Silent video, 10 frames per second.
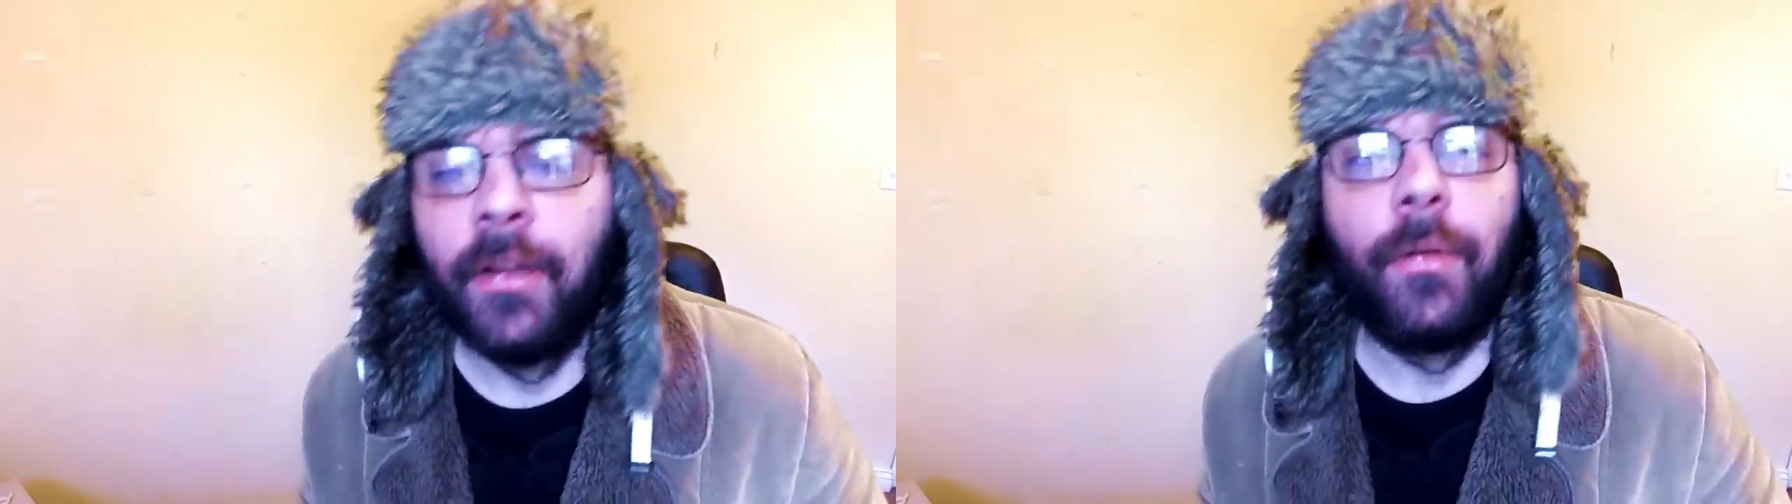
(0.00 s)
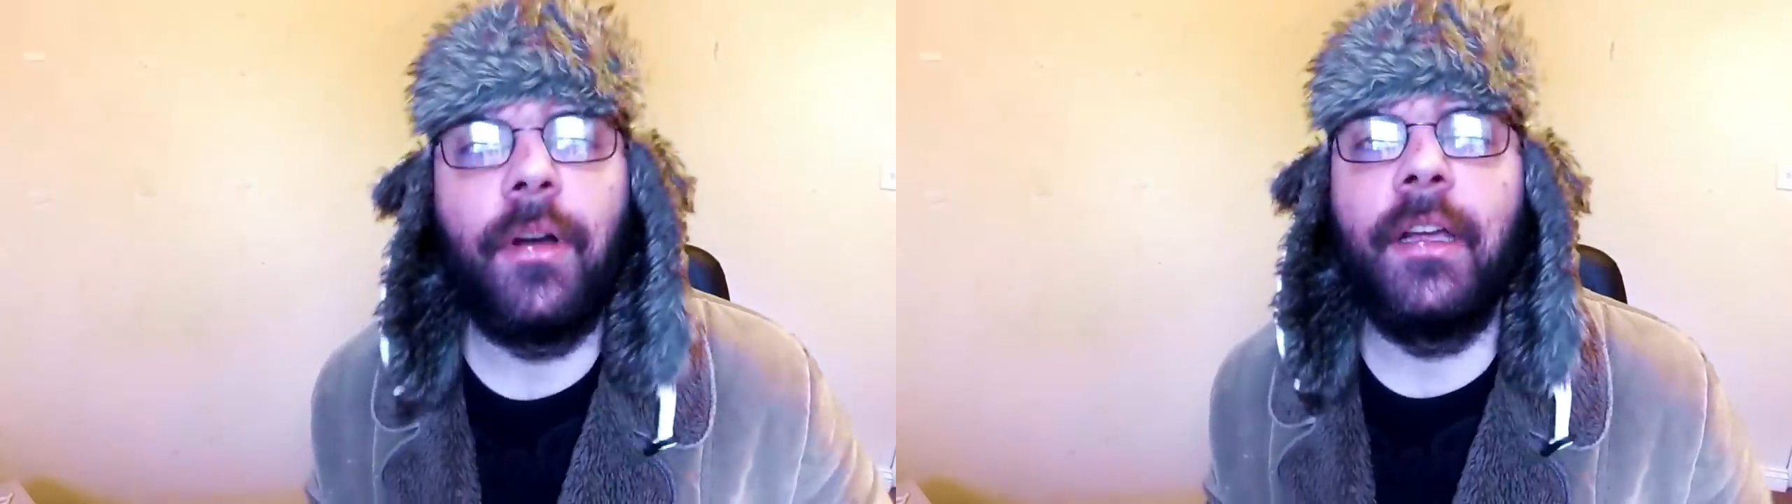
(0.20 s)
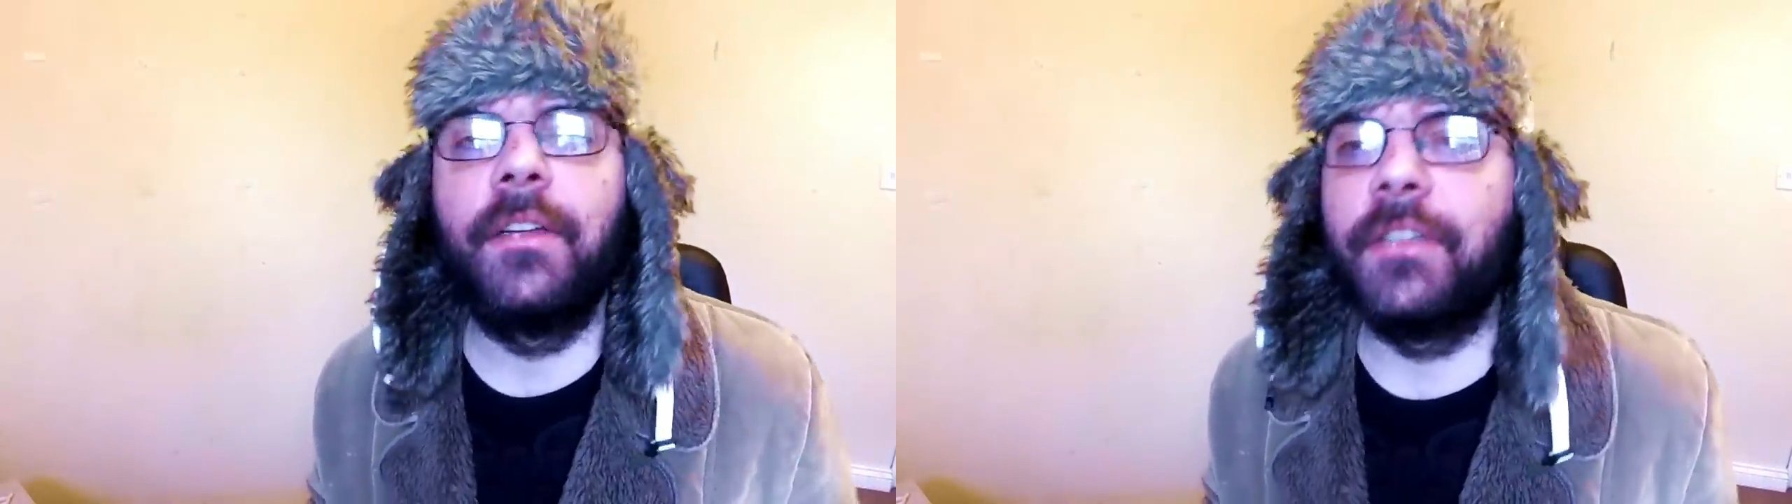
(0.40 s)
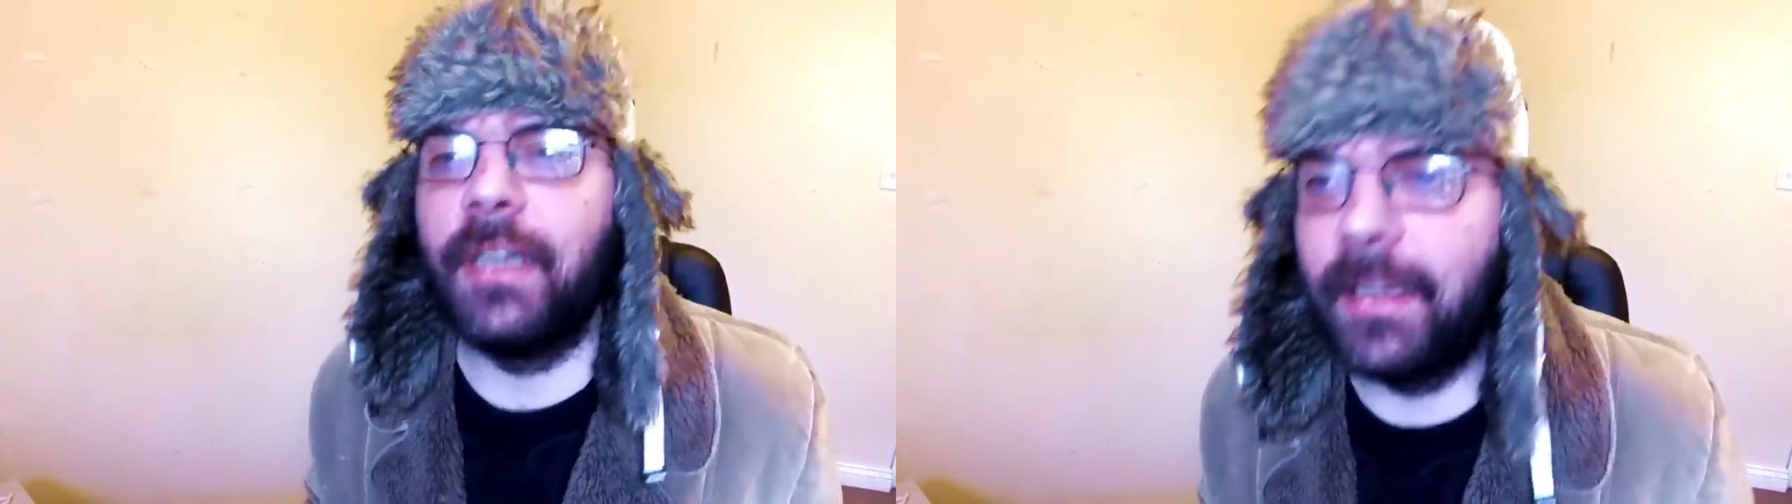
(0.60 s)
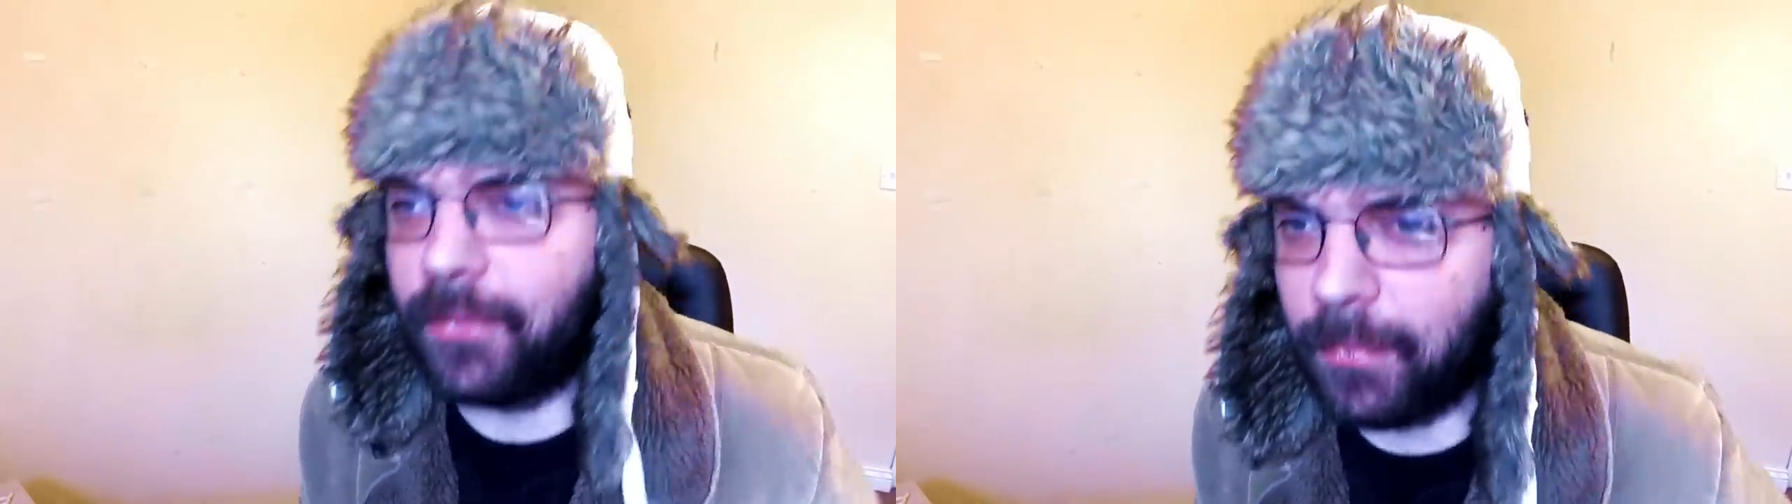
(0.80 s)
"Why does it
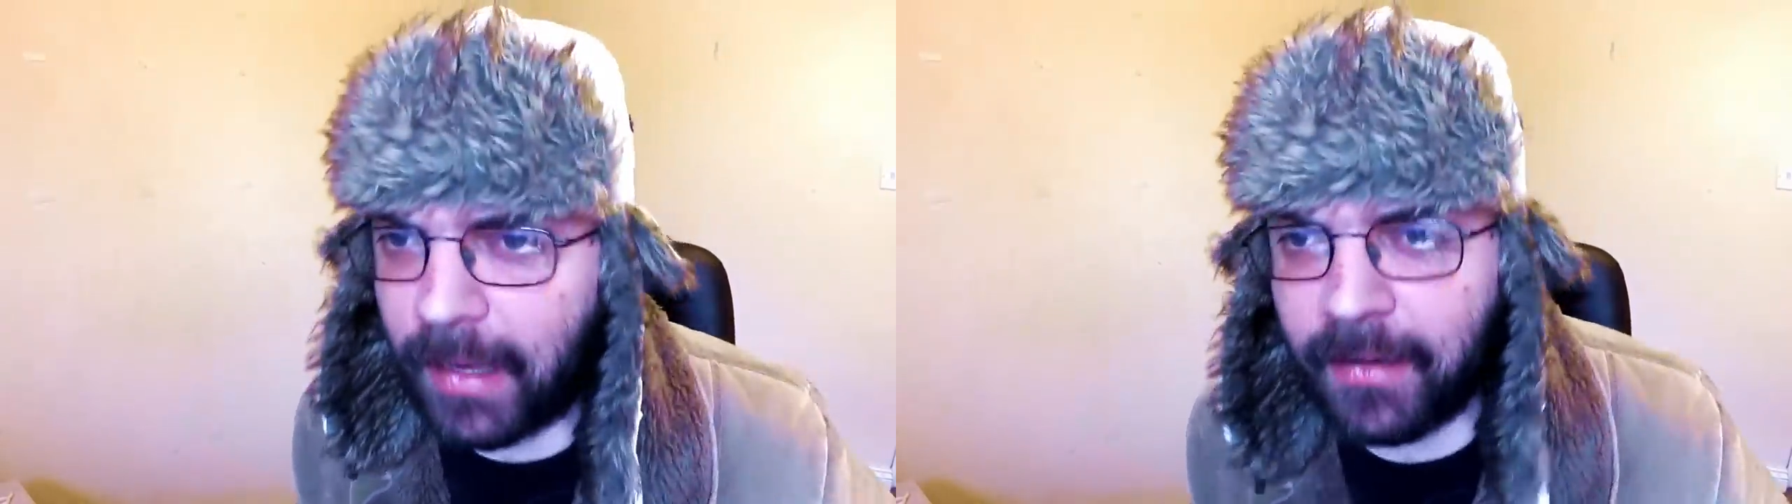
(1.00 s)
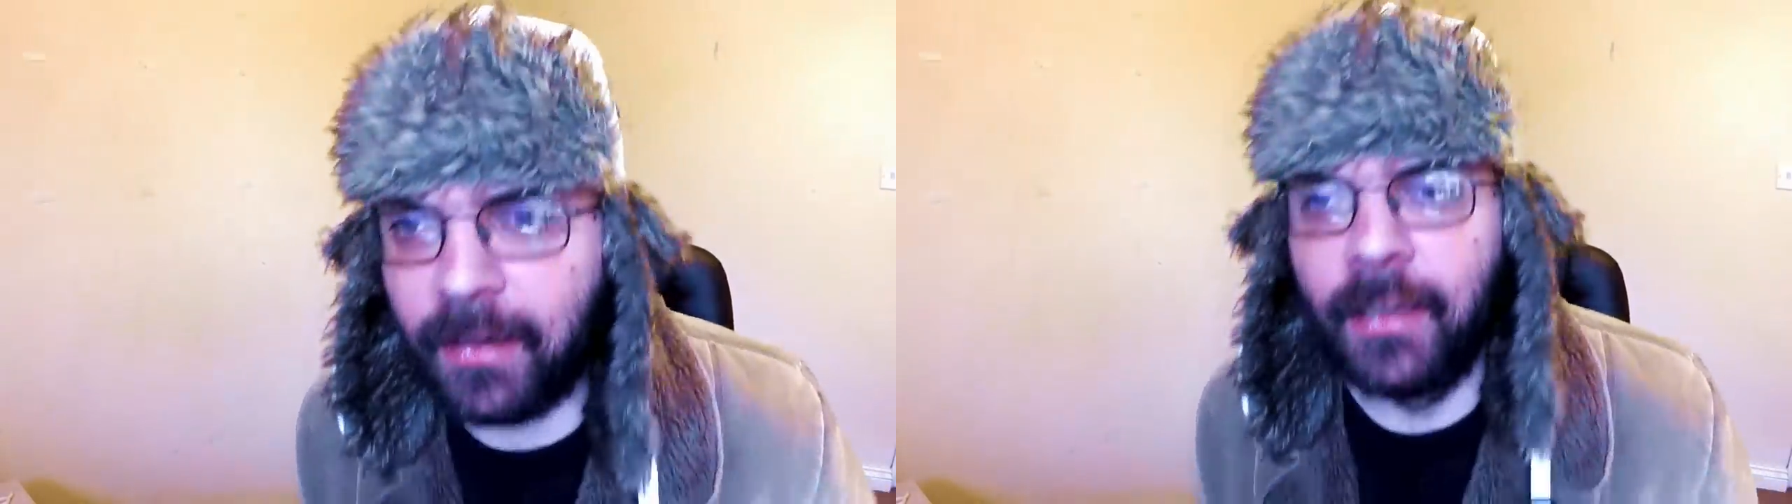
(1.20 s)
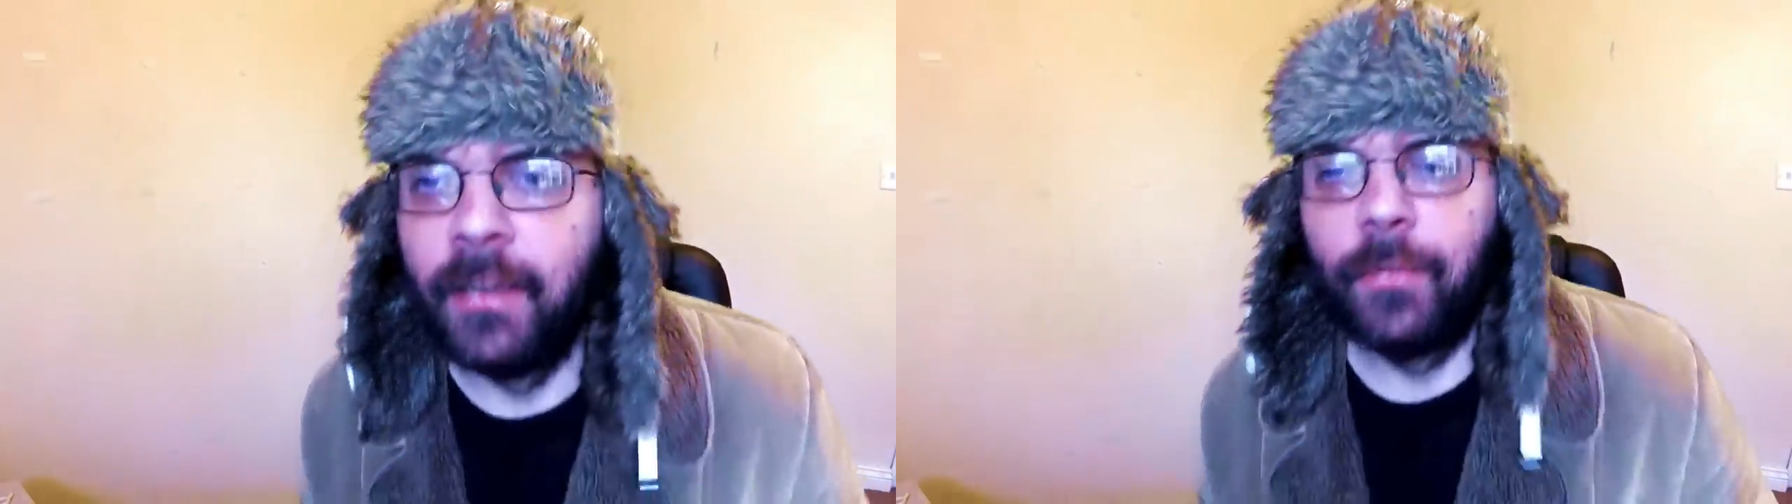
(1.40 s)
even matter?